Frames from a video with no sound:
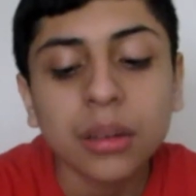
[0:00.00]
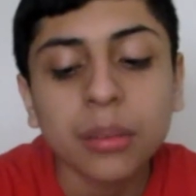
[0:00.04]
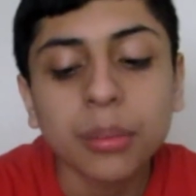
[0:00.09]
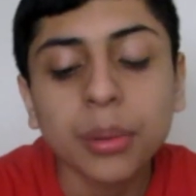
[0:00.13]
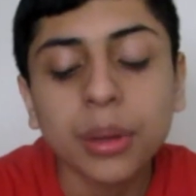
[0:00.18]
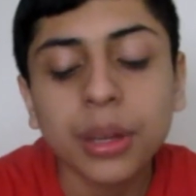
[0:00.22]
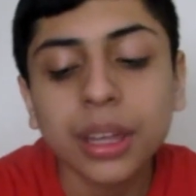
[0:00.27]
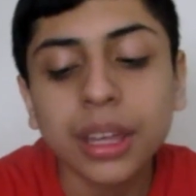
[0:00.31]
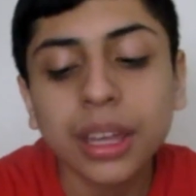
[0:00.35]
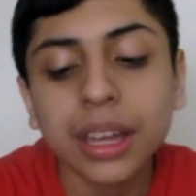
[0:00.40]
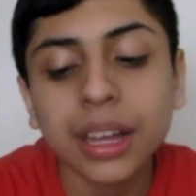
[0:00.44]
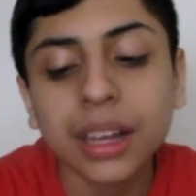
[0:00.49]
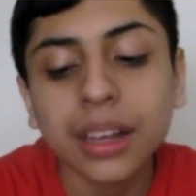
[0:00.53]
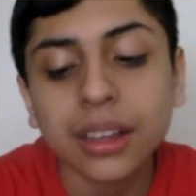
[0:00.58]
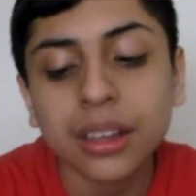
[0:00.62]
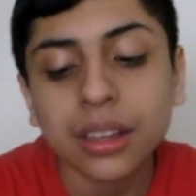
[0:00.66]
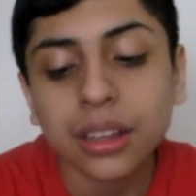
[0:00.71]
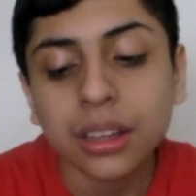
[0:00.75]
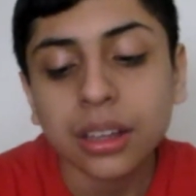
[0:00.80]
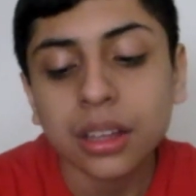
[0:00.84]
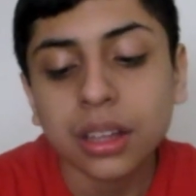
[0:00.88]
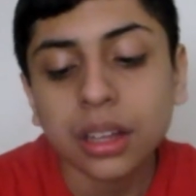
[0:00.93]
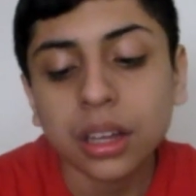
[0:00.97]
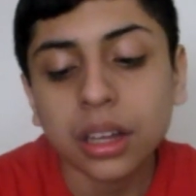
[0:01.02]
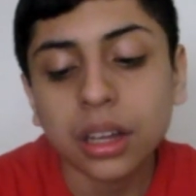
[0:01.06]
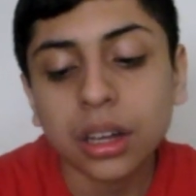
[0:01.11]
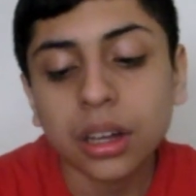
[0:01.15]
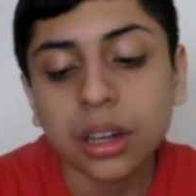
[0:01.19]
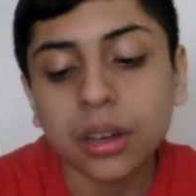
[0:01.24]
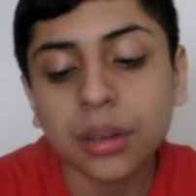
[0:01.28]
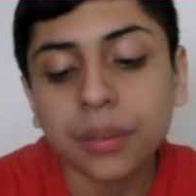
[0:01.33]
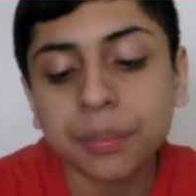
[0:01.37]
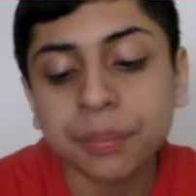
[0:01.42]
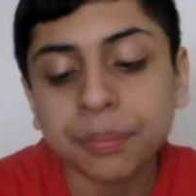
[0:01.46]
But yeah,
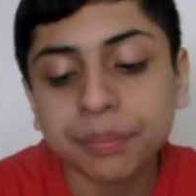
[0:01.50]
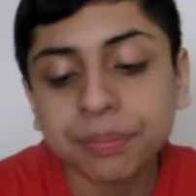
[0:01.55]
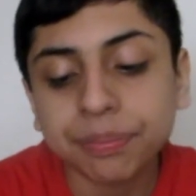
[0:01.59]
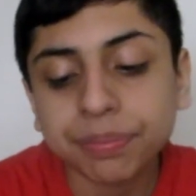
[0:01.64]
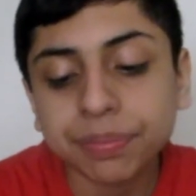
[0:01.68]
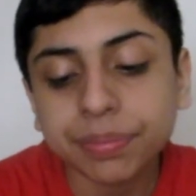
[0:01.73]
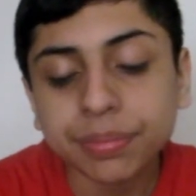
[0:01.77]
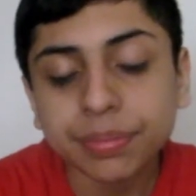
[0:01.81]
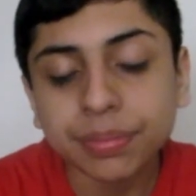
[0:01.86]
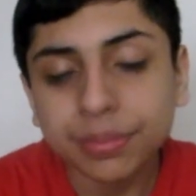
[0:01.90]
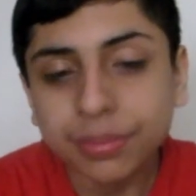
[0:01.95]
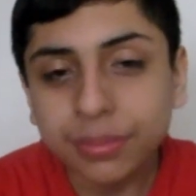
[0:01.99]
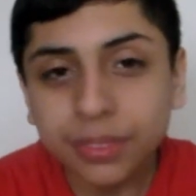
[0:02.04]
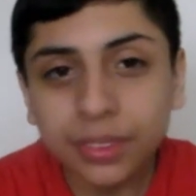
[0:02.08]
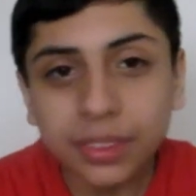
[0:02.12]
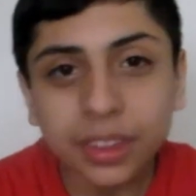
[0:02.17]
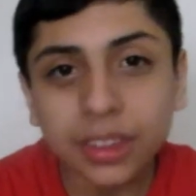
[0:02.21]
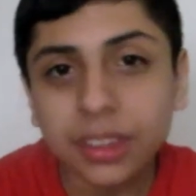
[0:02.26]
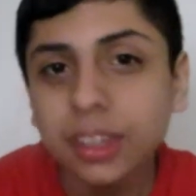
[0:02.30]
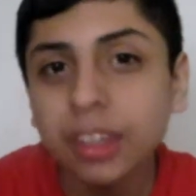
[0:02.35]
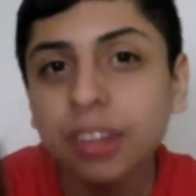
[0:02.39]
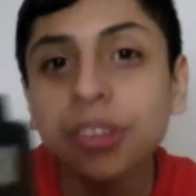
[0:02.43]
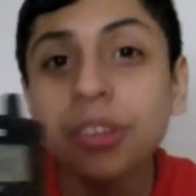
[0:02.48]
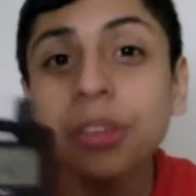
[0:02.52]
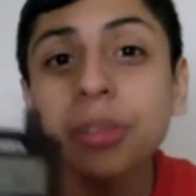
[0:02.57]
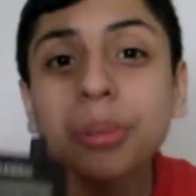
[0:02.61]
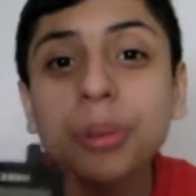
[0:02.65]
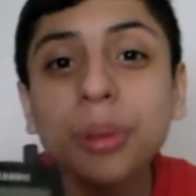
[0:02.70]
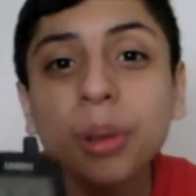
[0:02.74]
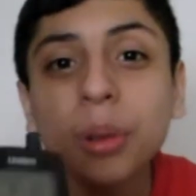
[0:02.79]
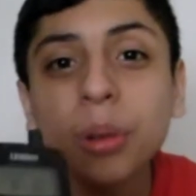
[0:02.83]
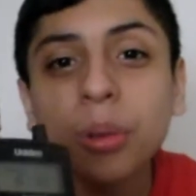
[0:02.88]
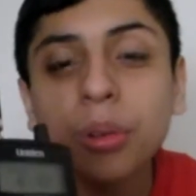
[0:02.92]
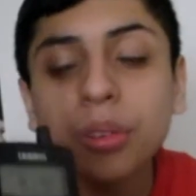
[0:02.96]
um, this is a
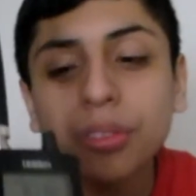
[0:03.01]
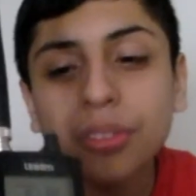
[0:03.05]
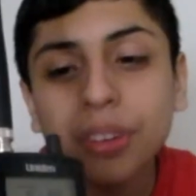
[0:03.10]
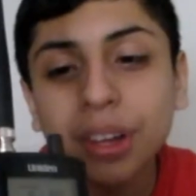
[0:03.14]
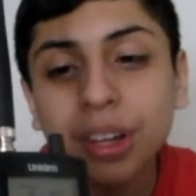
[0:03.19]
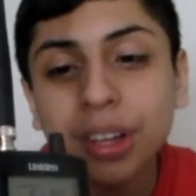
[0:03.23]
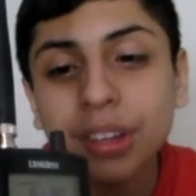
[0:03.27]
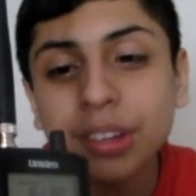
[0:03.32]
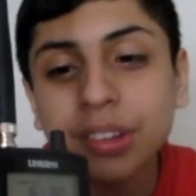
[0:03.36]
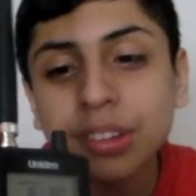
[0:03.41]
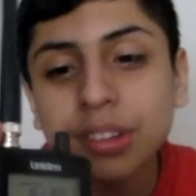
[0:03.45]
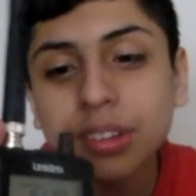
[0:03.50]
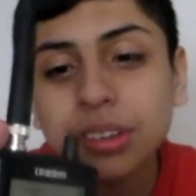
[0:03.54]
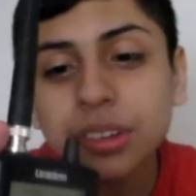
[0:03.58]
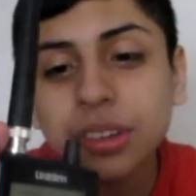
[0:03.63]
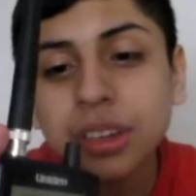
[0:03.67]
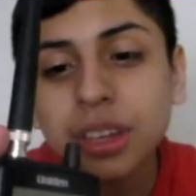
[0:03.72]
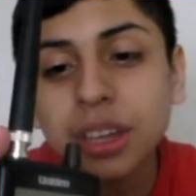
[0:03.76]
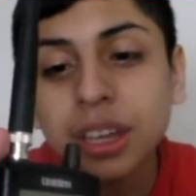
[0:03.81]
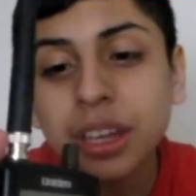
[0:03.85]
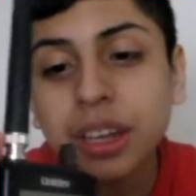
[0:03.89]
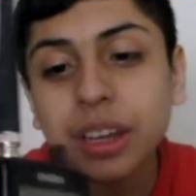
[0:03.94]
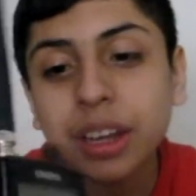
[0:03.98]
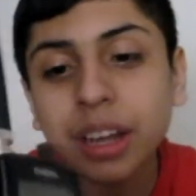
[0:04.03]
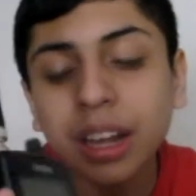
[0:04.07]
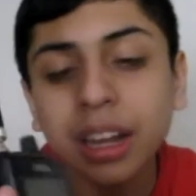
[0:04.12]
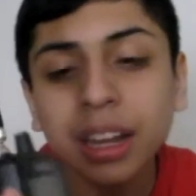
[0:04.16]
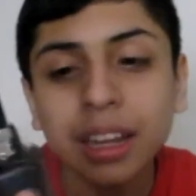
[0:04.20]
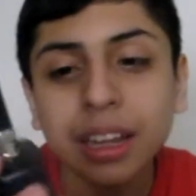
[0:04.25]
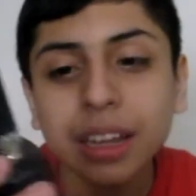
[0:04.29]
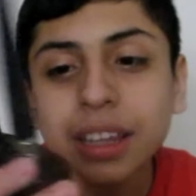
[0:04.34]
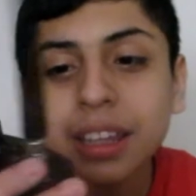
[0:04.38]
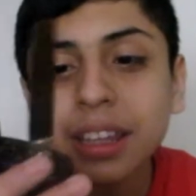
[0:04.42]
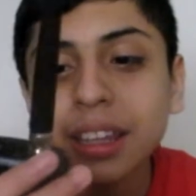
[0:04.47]
really cool device and I
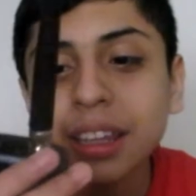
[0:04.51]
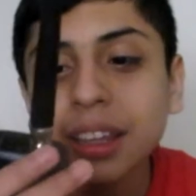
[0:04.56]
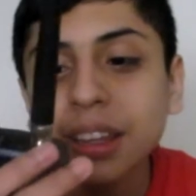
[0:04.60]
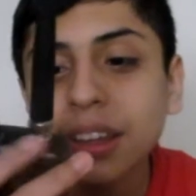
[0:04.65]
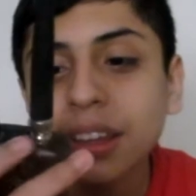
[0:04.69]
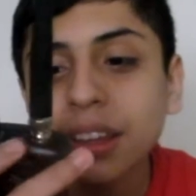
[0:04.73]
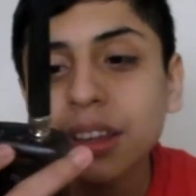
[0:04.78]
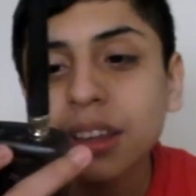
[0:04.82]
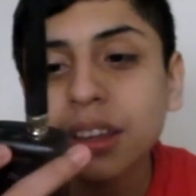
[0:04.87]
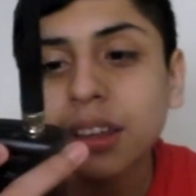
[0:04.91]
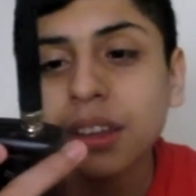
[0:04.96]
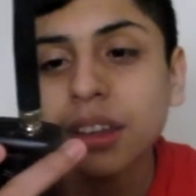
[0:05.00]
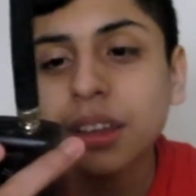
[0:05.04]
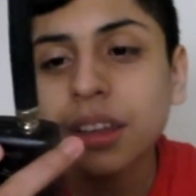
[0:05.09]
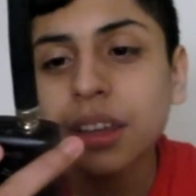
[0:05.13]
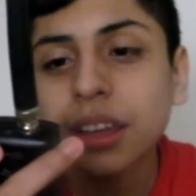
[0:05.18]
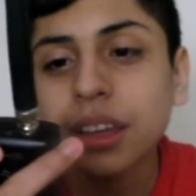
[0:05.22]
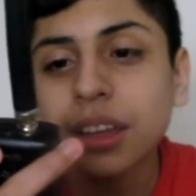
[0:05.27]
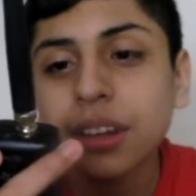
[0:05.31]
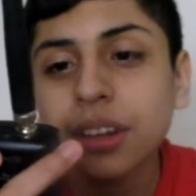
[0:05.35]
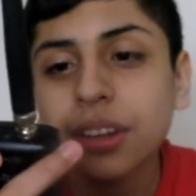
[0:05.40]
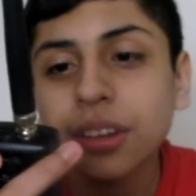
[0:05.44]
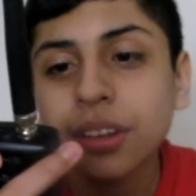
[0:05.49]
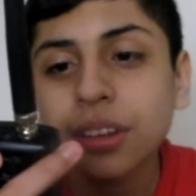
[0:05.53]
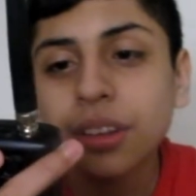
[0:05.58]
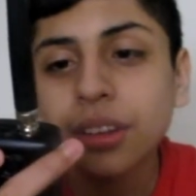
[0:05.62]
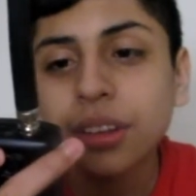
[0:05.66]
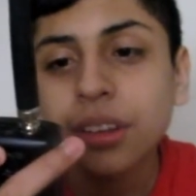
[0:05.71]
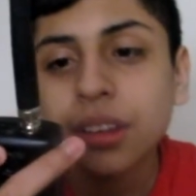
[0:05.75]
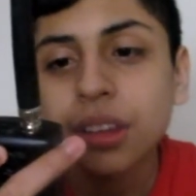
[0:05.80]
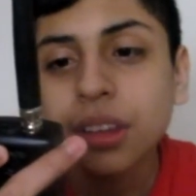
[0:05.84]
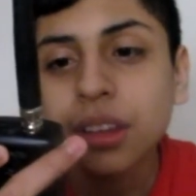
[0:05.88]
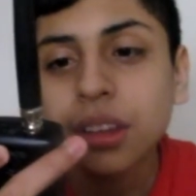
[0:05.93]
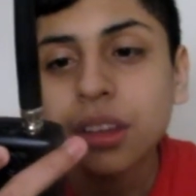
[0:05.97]
like it. And uh,
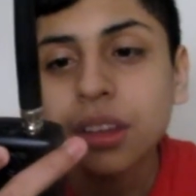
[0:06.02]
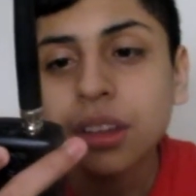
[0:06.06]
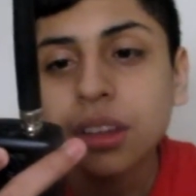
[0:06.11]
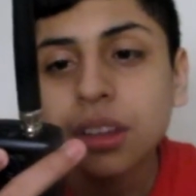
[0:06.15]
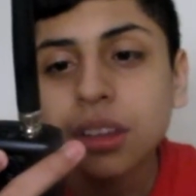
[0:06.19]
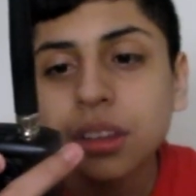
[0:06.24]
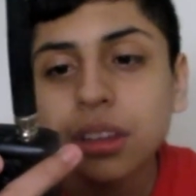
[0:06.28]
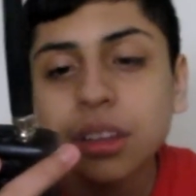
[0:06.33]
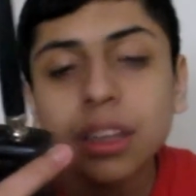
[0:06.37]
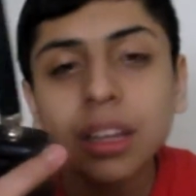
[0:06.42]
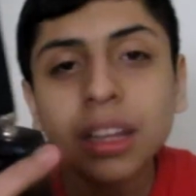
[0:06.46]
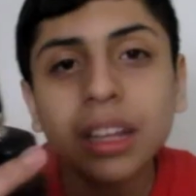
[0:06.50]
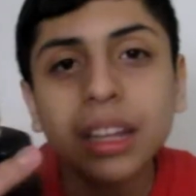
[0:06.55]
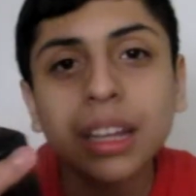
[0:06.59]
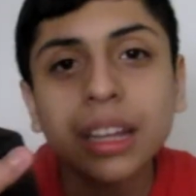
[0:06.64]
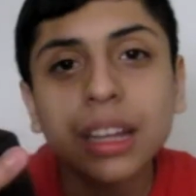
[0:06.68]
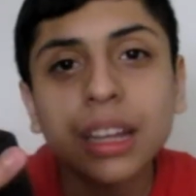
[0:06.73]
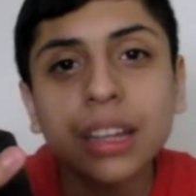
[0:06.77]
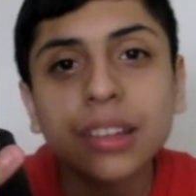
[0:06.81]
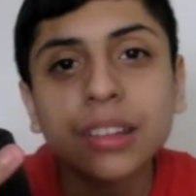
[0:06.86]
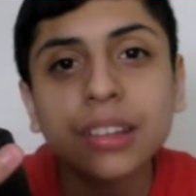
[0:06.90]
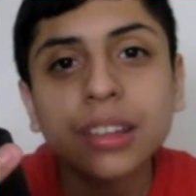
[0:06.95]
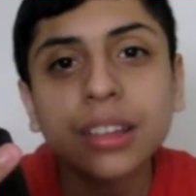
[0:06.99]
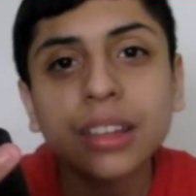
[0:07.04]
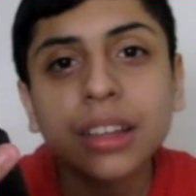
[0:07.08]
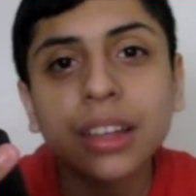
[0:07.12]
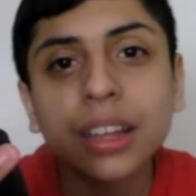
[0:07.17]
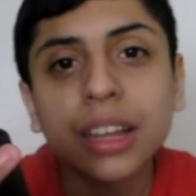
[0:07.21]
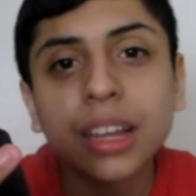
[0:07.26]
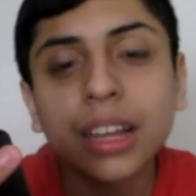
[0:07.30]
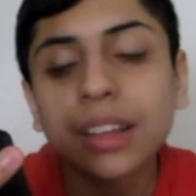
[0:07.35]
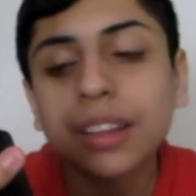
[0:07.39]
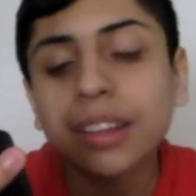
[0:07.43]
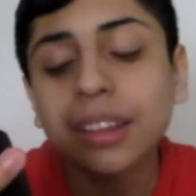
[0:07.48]
yeah, like I said, I
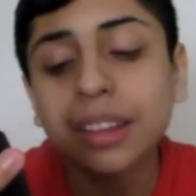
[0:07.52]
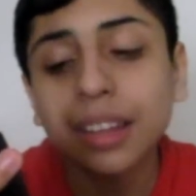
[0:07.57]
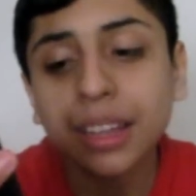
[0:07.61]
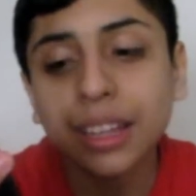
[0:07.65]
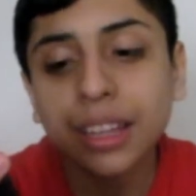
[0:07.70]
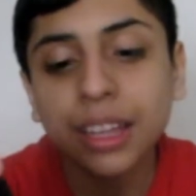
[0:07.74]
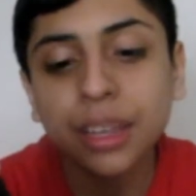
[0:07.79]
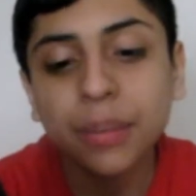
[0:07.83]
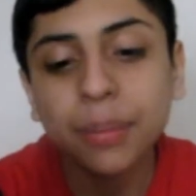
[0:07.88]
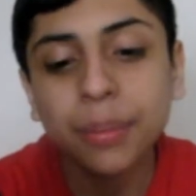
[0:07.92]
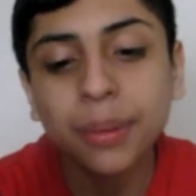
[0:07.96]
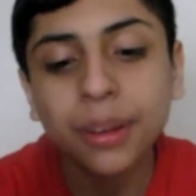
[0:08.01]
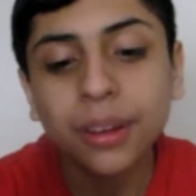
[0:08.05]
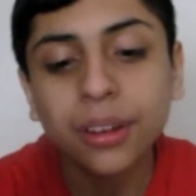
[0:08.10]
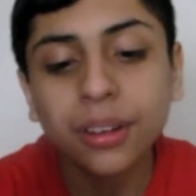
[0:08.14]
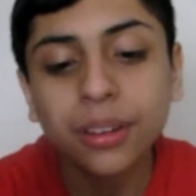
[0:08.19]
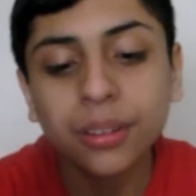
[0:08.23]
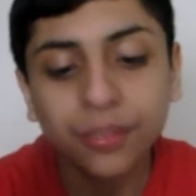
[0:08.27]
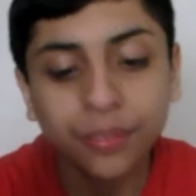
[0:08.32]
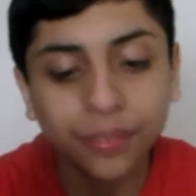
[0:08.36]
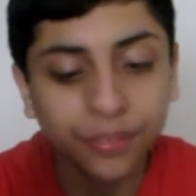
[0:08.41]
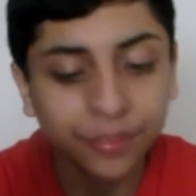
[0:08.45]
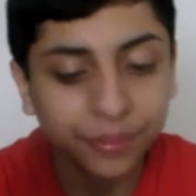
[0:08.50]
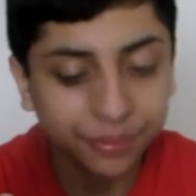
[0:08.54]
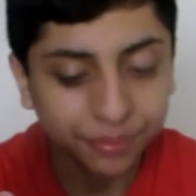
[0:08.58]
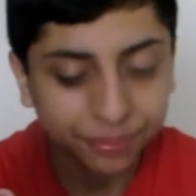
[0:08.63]
got to like keep it on,